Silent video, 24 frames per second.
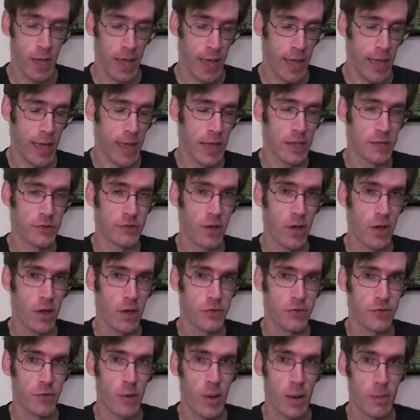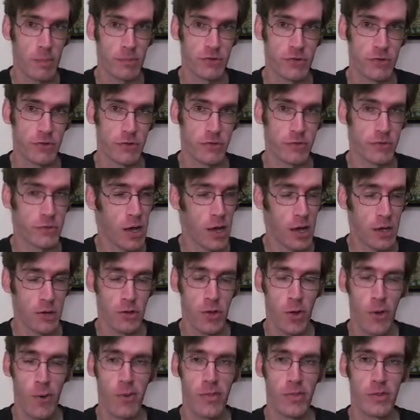And so I
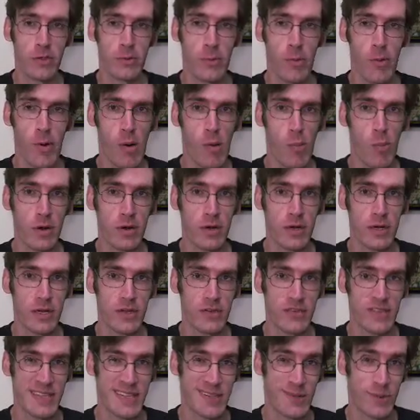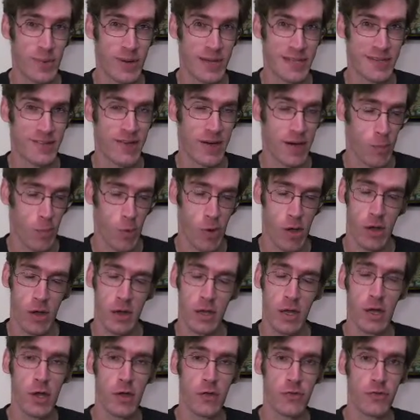know that you all wanted to see the red Time
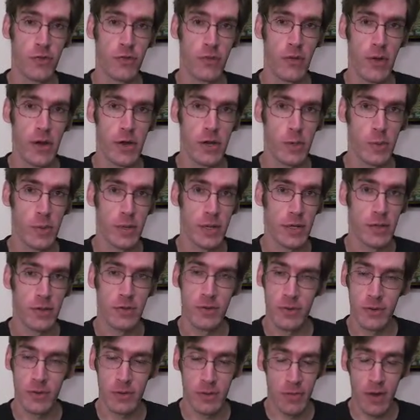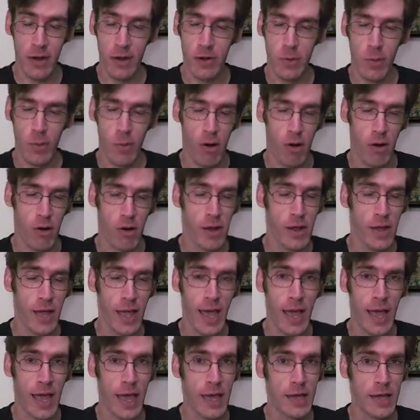Walk. So there you are.
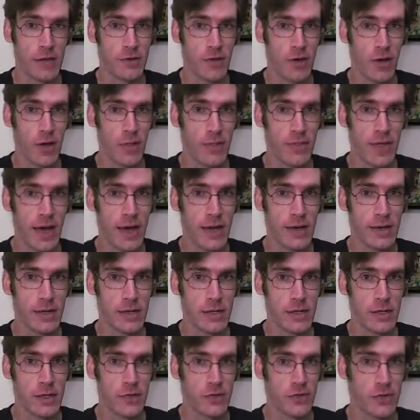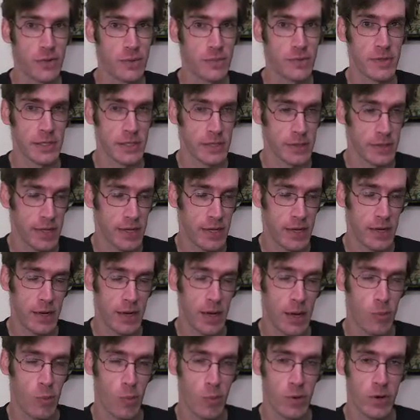And that is something that
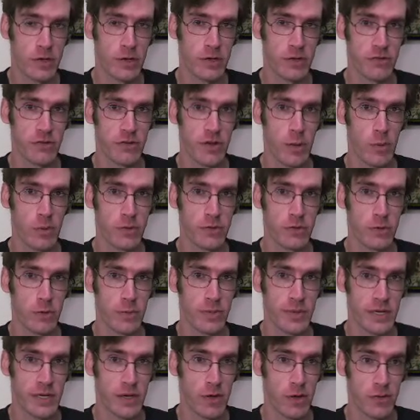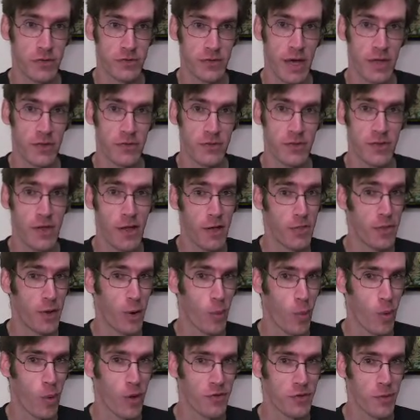I wanted to share with you because yes,
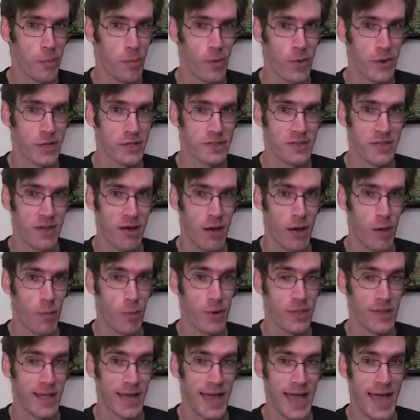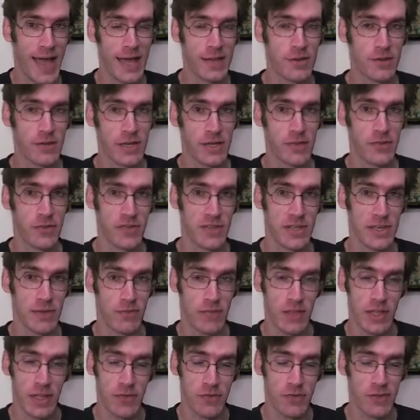there was a point in time where they had to
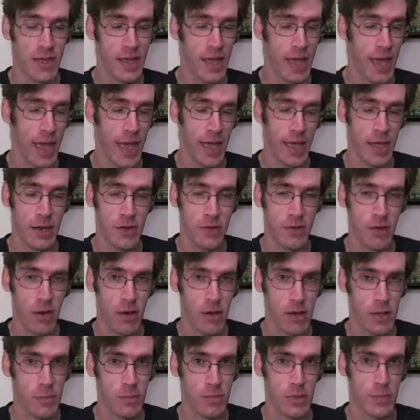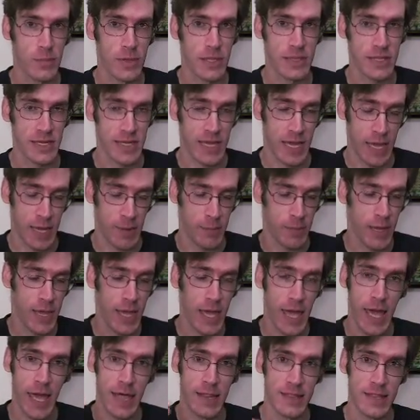conceive this and implement the game.
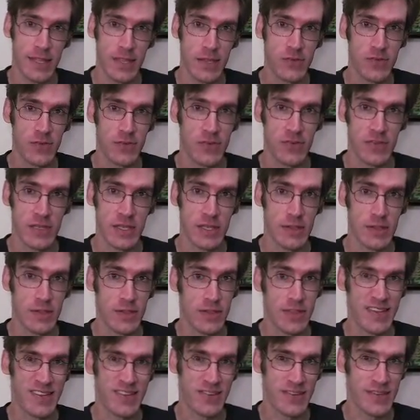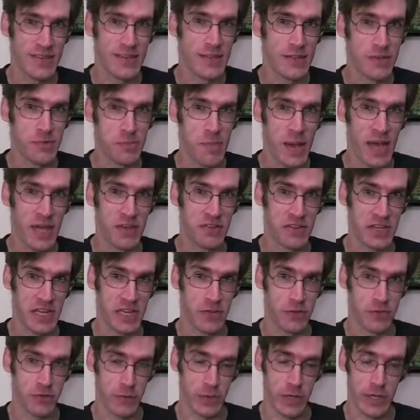And this is it. This is Magic
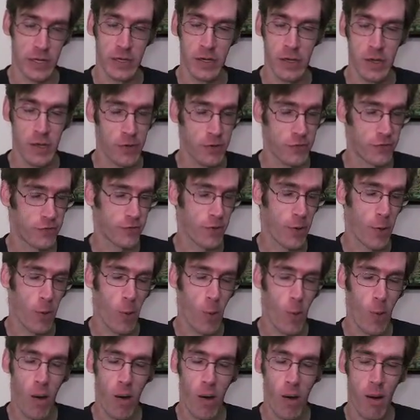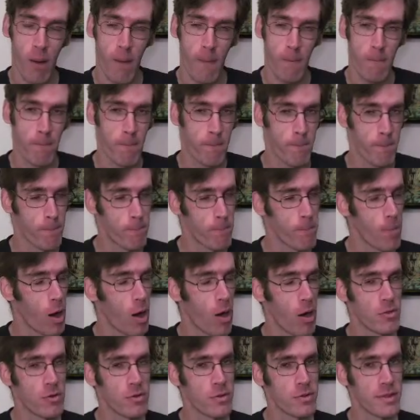history. So
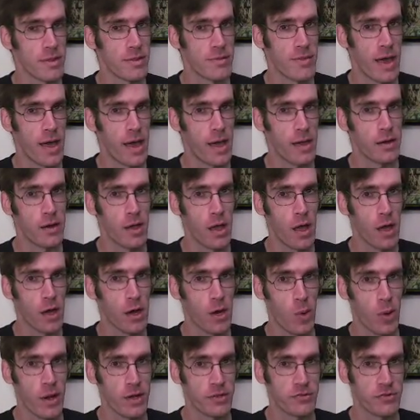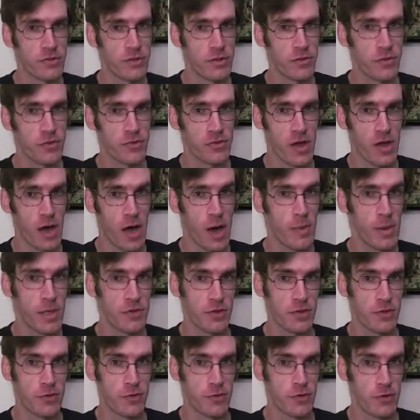other than that, questions,
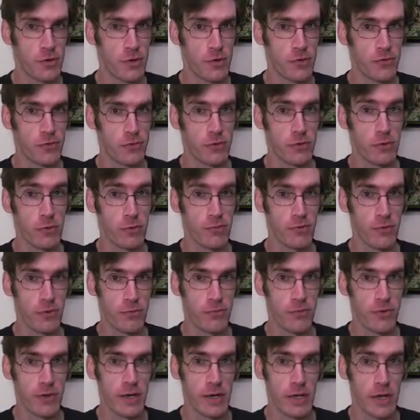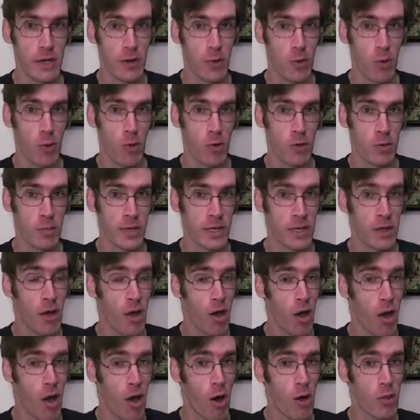comments, concerns, you feel free to get a hold of me.
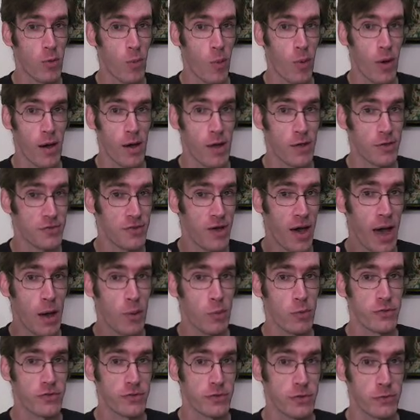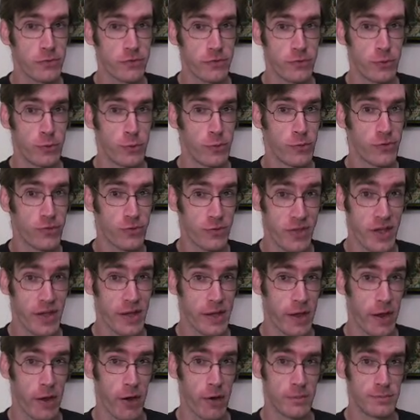Otherwise, I will see you soon. So
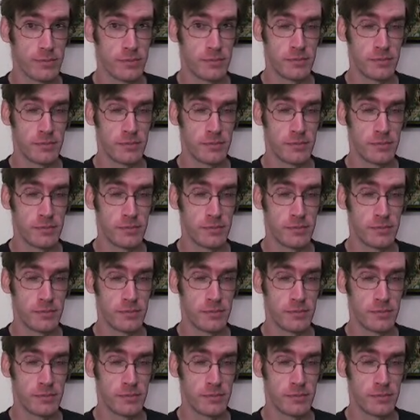take care.